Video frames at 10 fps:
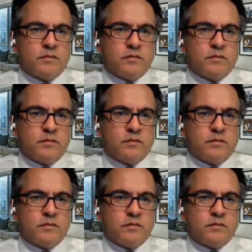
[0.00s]

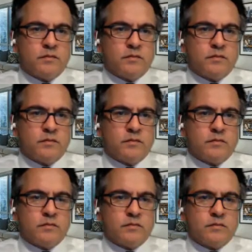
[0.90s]

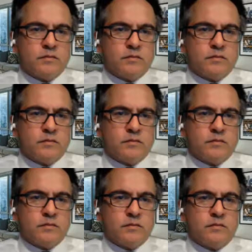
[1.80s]

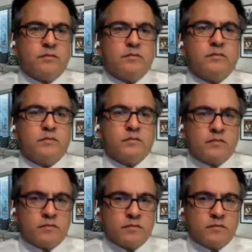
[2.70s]

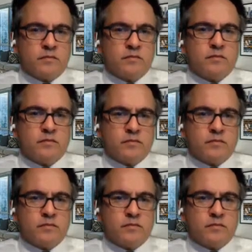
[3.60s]
(not speaking)